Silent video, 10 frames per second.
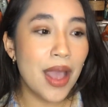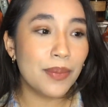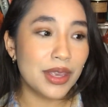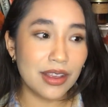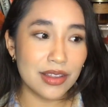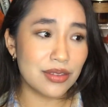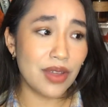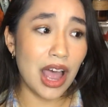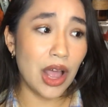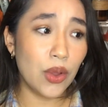because of
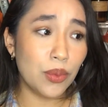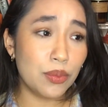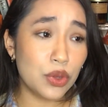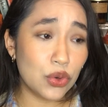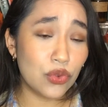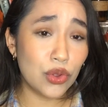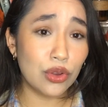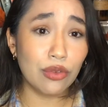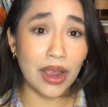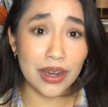how beautiful
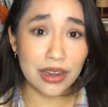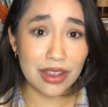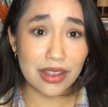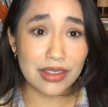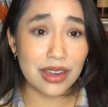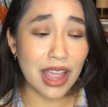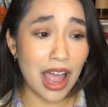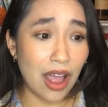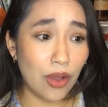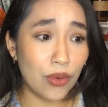her writing is and
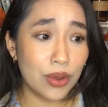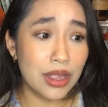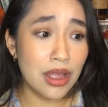how